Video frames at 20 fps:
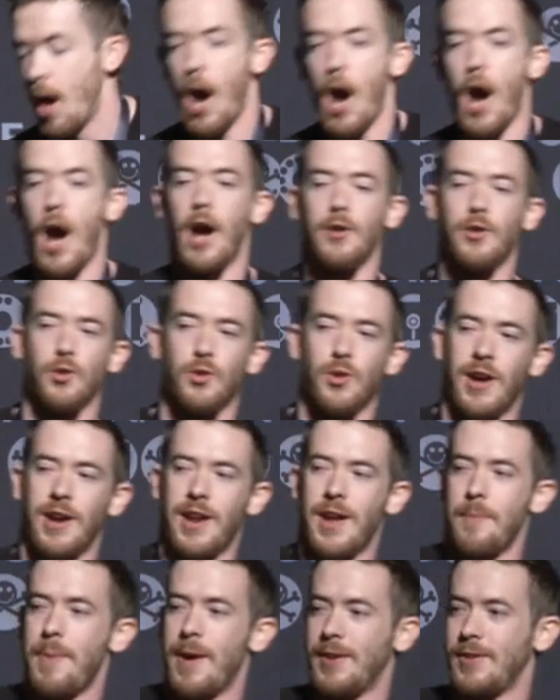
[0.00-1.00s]
I do
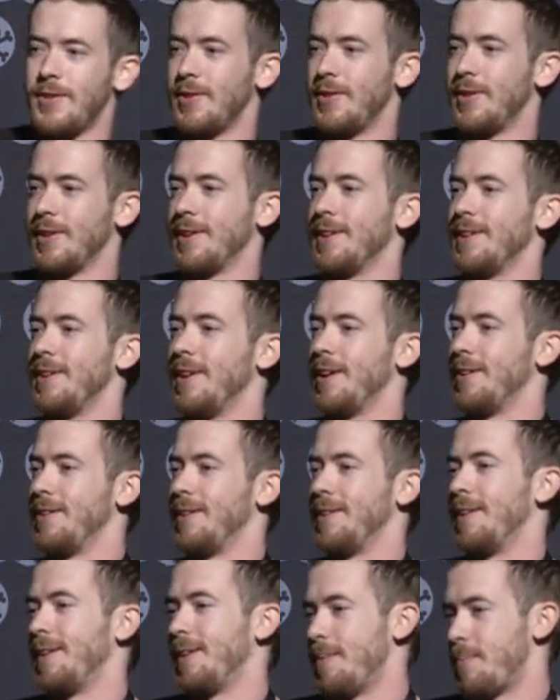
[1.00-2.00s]
not have passed the ticket yet.
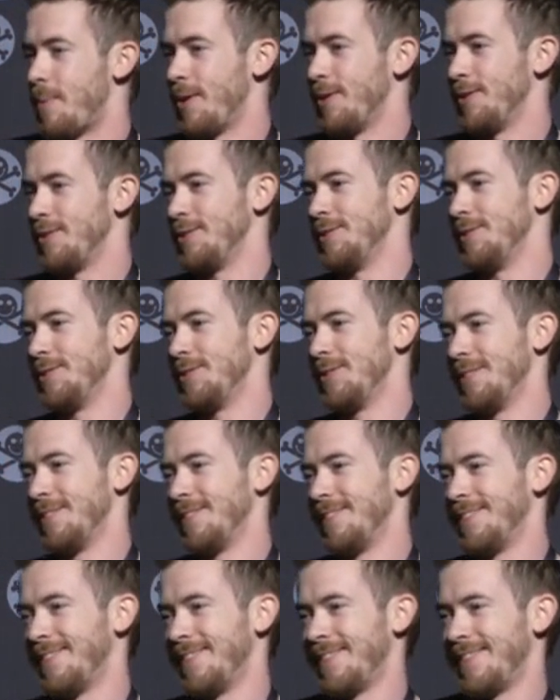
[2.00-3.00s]
Apologies.
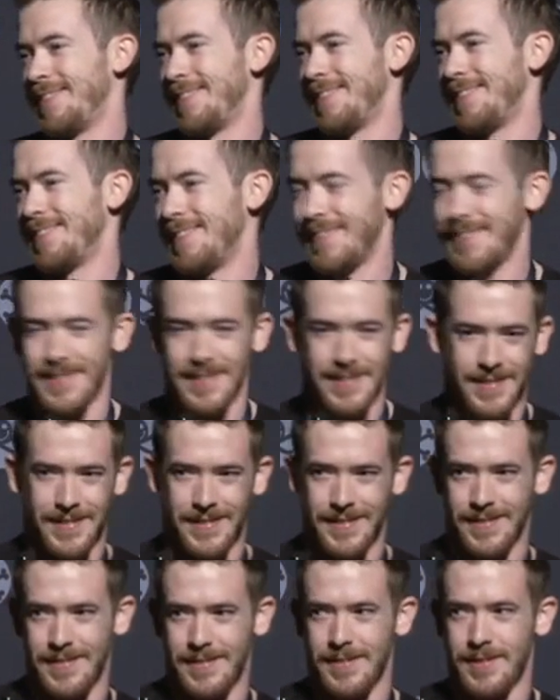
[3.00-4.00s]

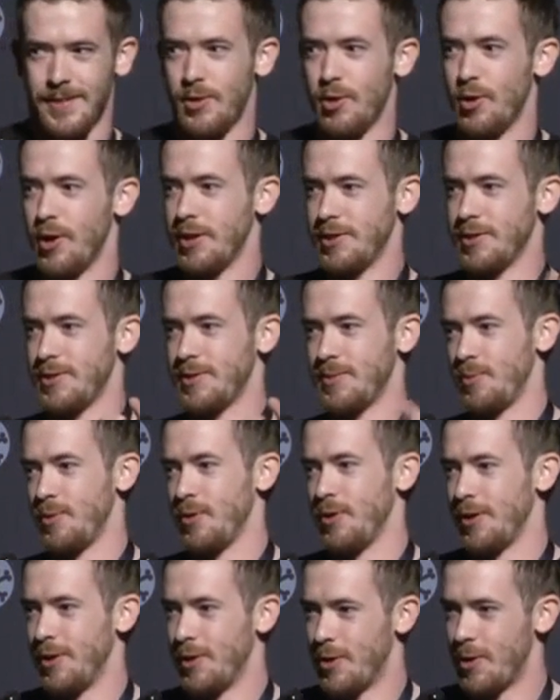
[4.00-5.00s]
So anyway, I just
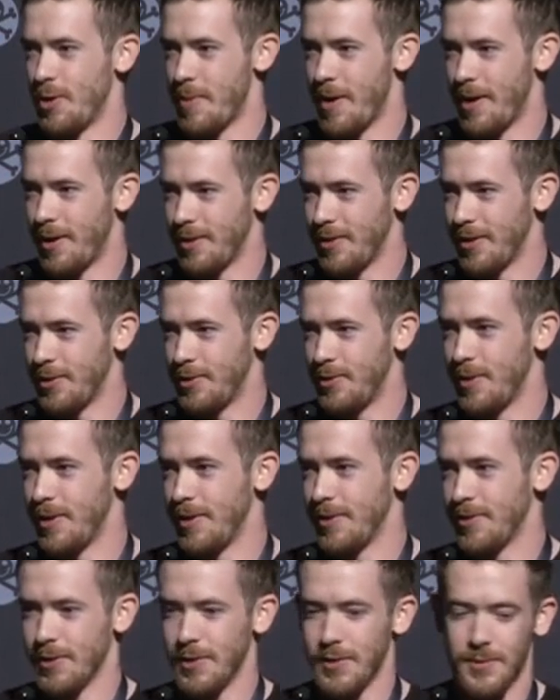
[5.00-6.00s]
really heard about it like 2
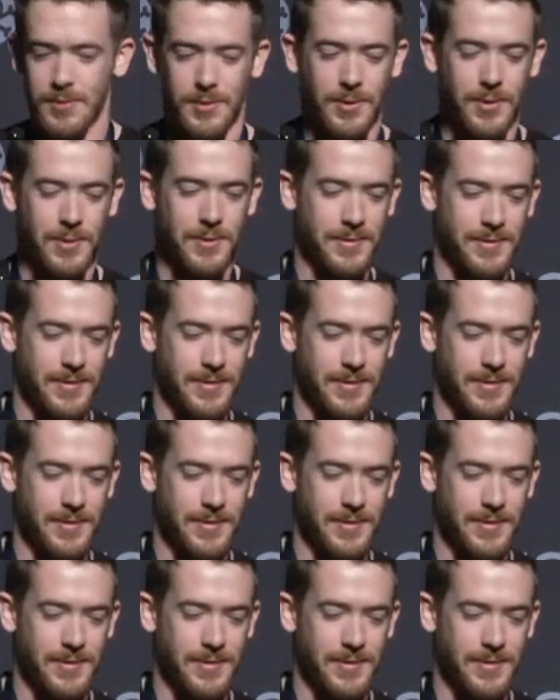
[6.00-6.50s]
days ago, so